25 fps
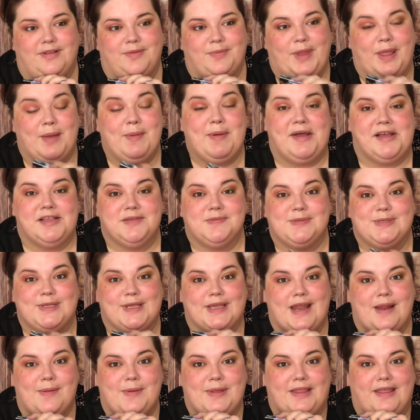like my husband's
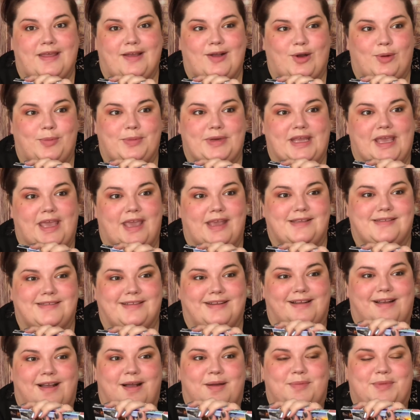looking at me like Urban Decay is
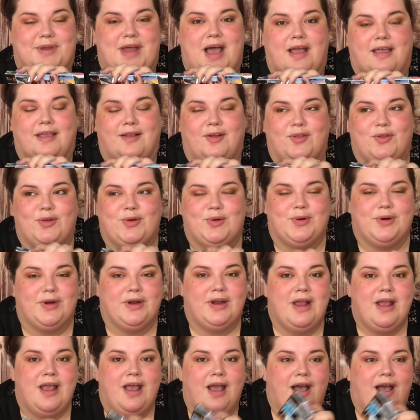gonna come knocking on the door.